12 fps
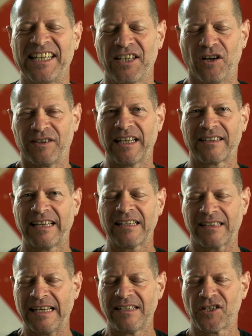No,
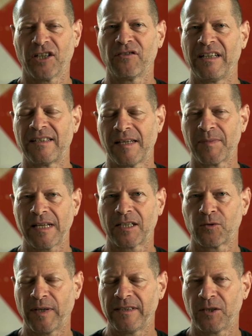that in general, it seems
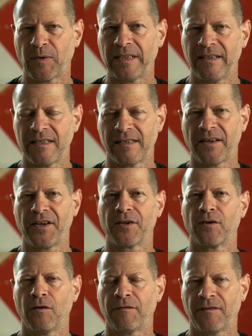like 2020 is the
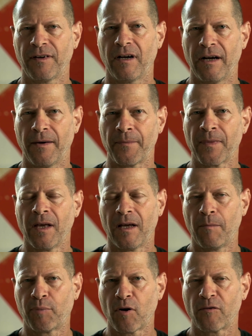year of
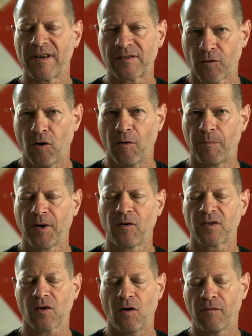ProRes RAW,
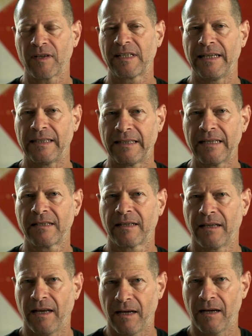because obviously it is
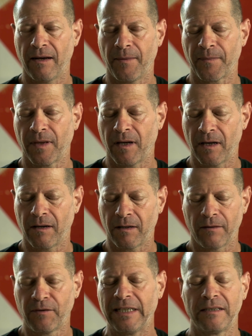
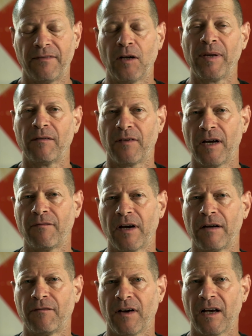really developing very,
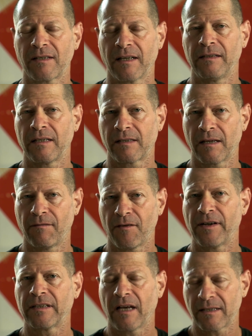very fast, and it's
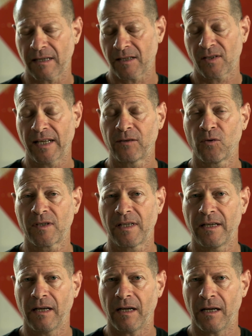very nice, as you said, to
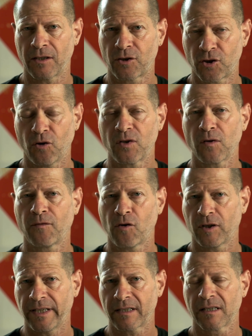see a choice of
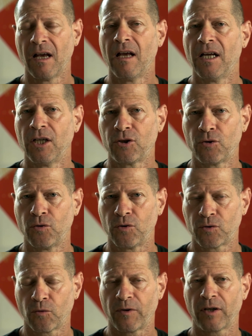codecs
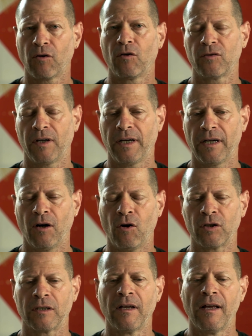to record
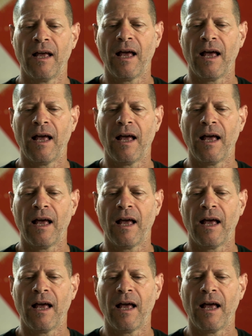on.